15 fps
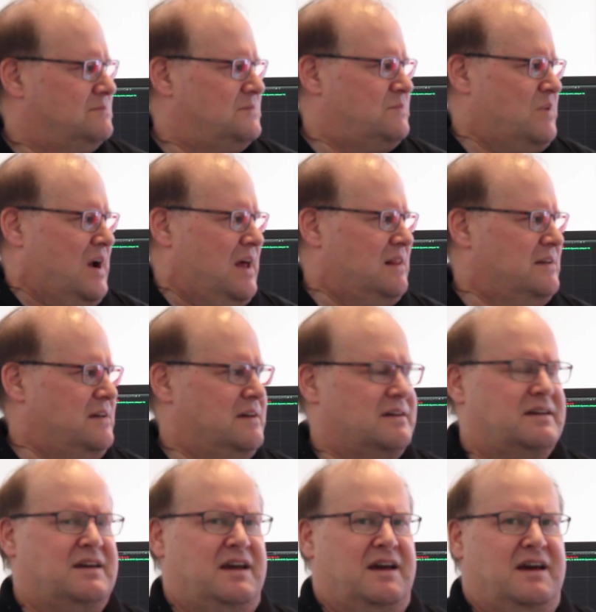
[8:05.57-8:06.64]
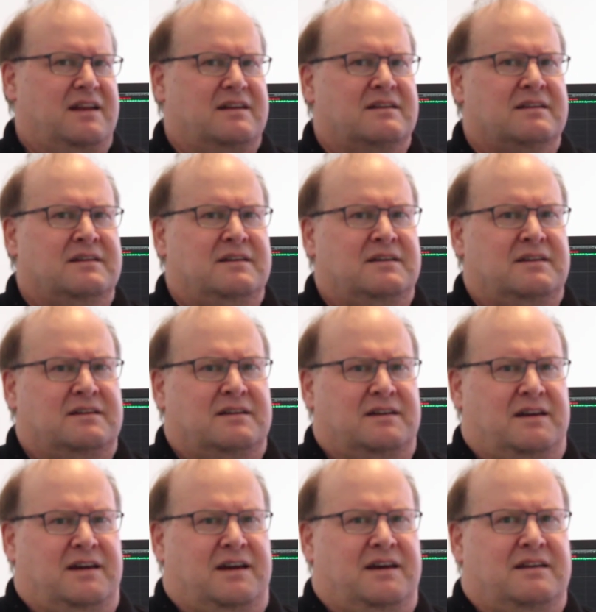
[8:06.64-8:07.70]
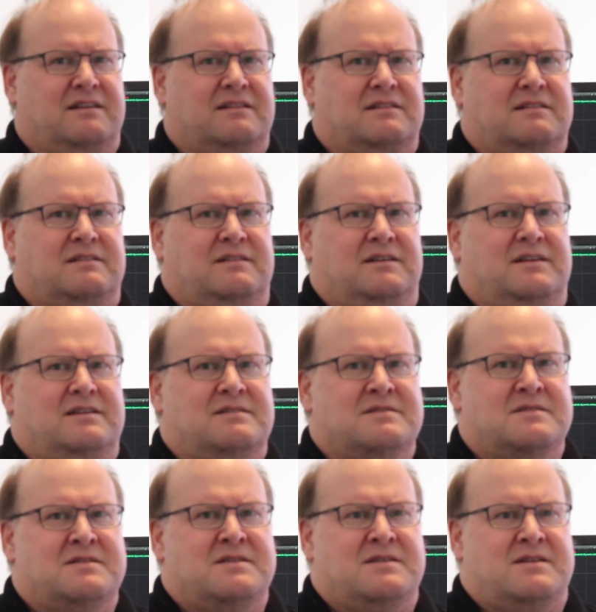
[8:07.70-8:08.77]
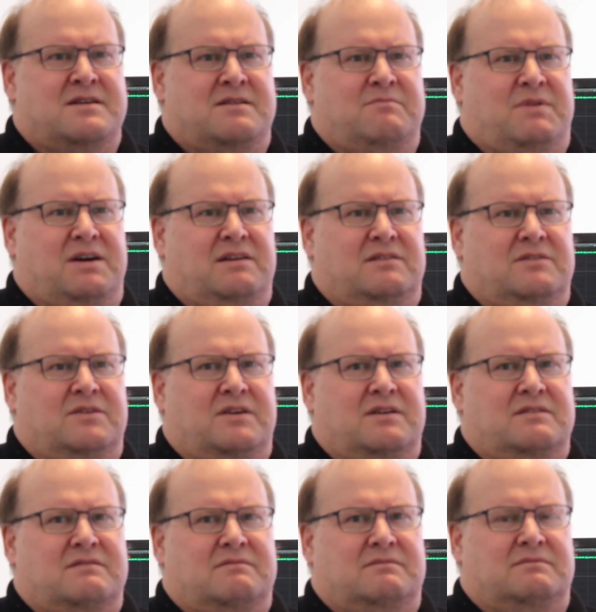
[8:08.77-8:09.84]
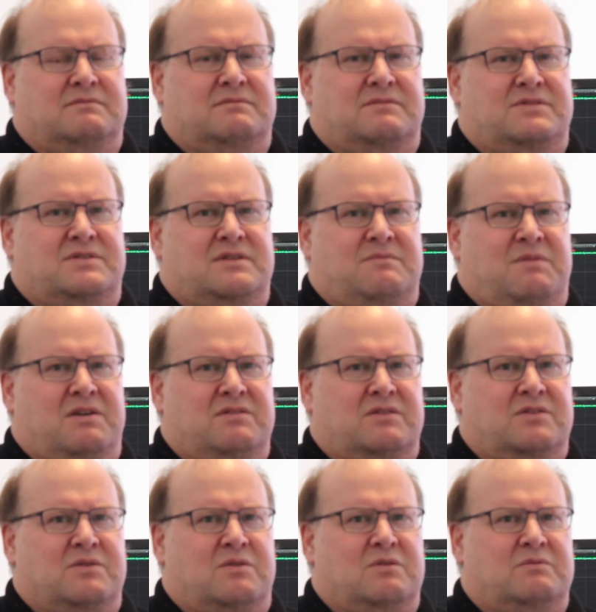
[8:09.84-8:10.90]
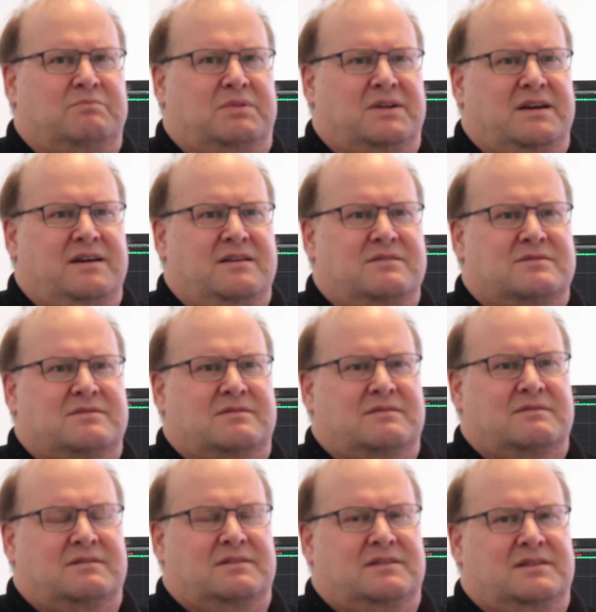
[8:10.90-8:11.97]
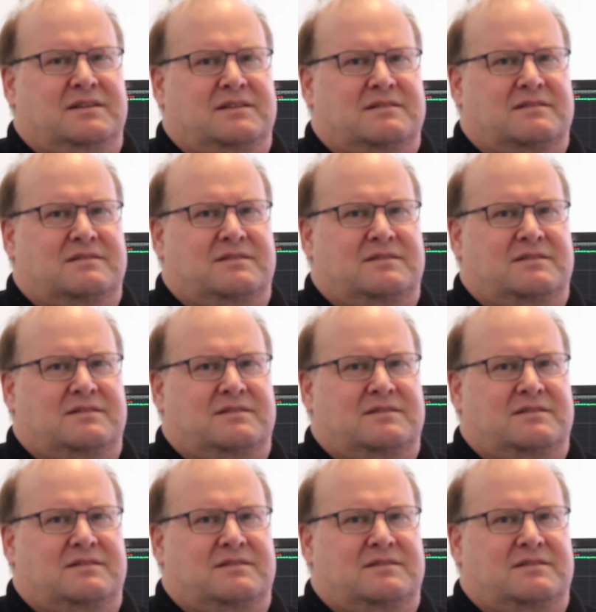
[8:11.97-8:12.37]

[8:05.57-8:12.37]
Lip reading: rally again, and I might look at some other gold plays that